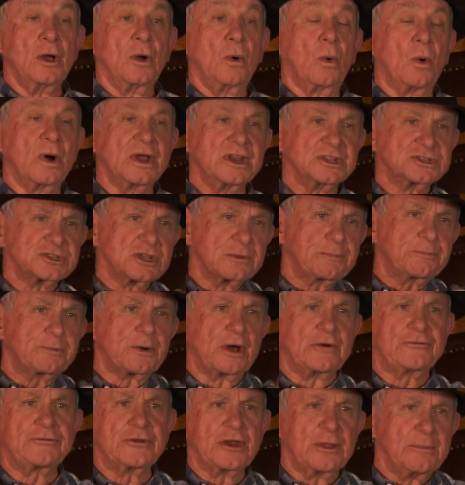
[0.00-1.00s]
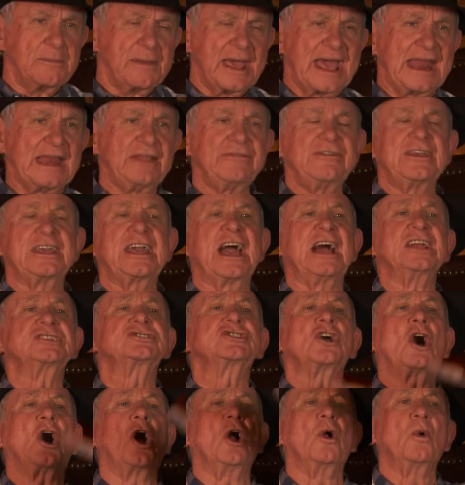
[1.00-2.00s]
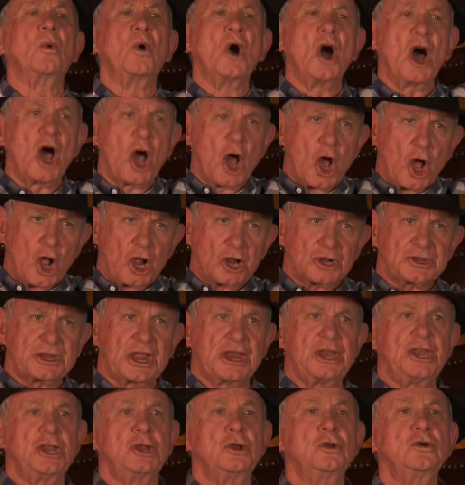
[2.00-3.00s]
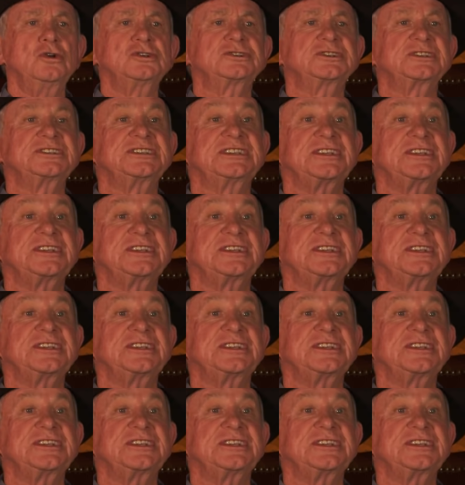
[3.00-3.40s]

What does it profit a man if he gains the whole world and he loses